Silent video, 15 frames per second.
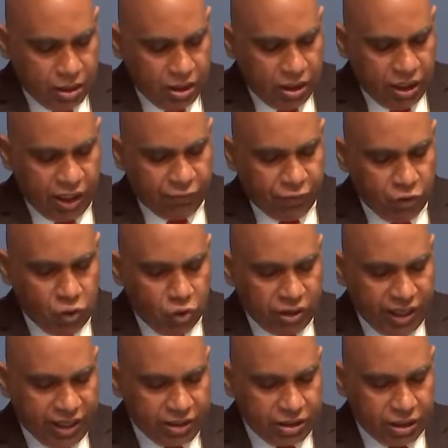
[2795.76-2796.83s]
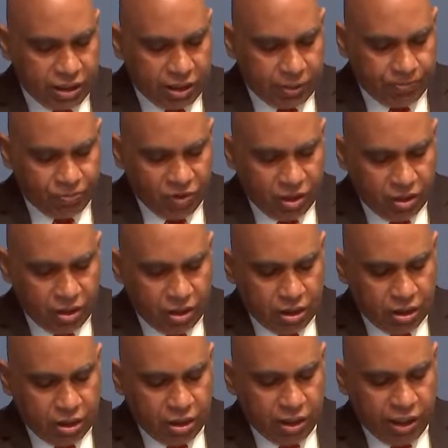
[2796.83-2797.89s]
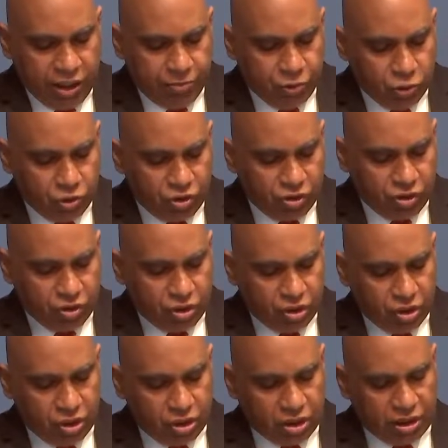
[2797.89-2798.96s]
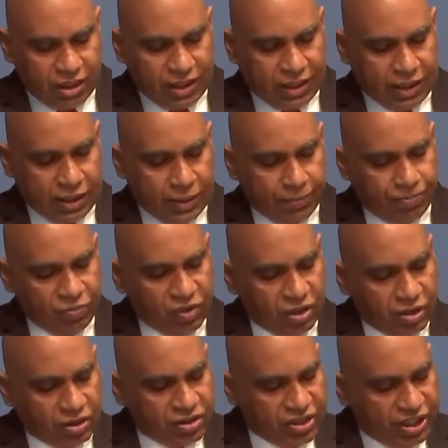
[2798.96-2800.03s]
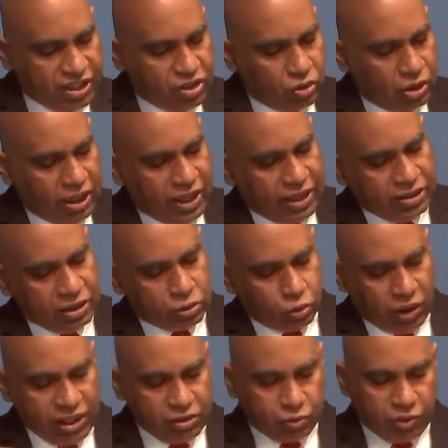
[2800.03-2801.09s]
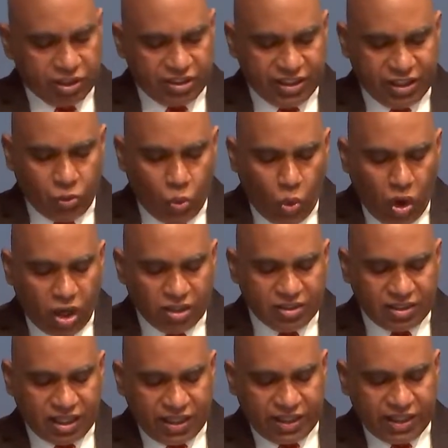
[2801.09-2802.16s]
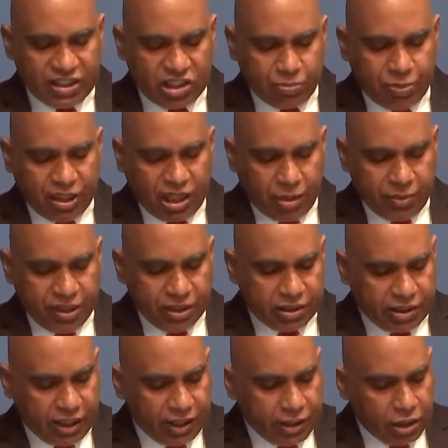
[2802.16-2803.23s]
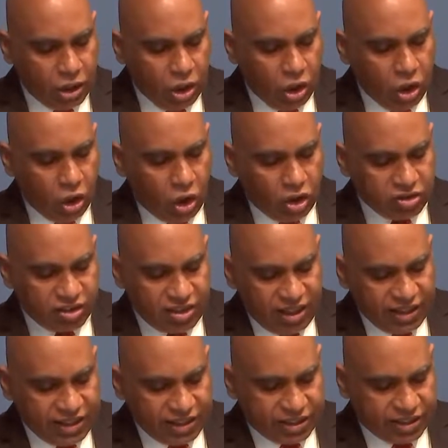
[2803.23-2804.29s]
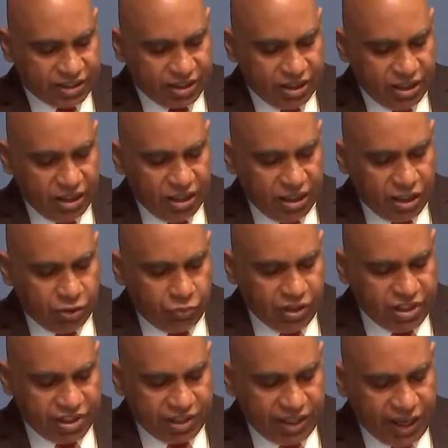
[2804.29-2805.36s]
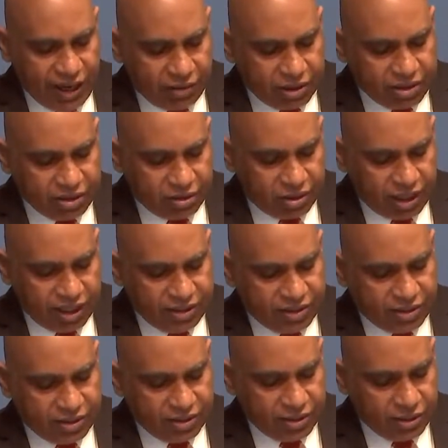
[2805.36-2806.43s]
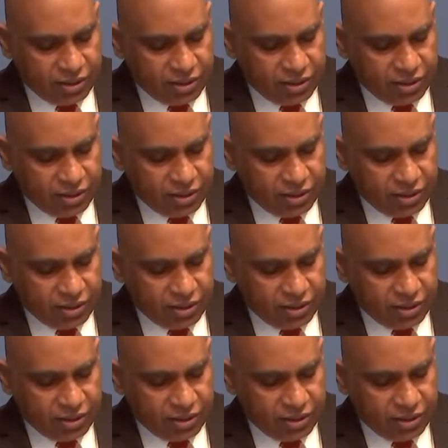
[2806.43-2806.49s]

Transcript: if you look at Hebrews 6 and the 12th verse, it warns against becoming dull or sluggish, which characterizes